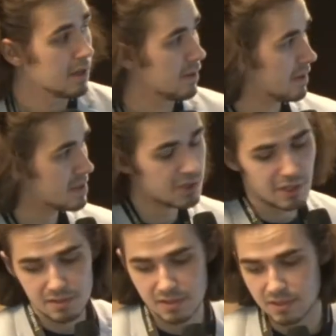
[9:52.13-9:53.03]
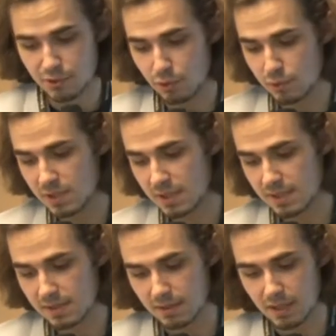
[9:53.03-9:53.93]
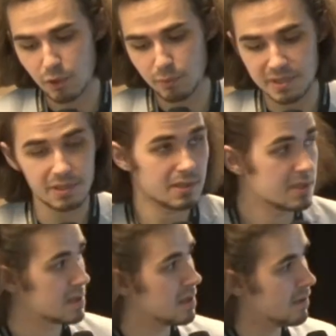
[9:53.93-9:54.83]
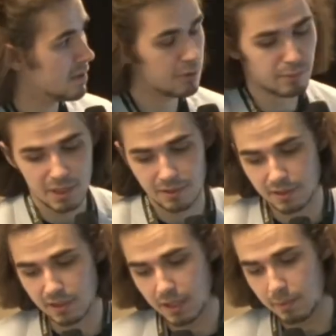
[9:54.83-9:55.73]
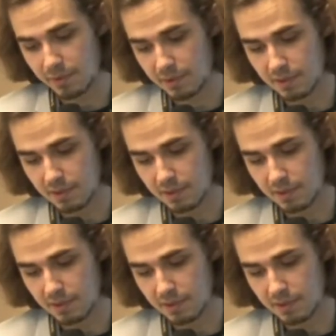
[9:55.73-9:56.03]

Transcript: This chart shows us how big is Ethereum market cap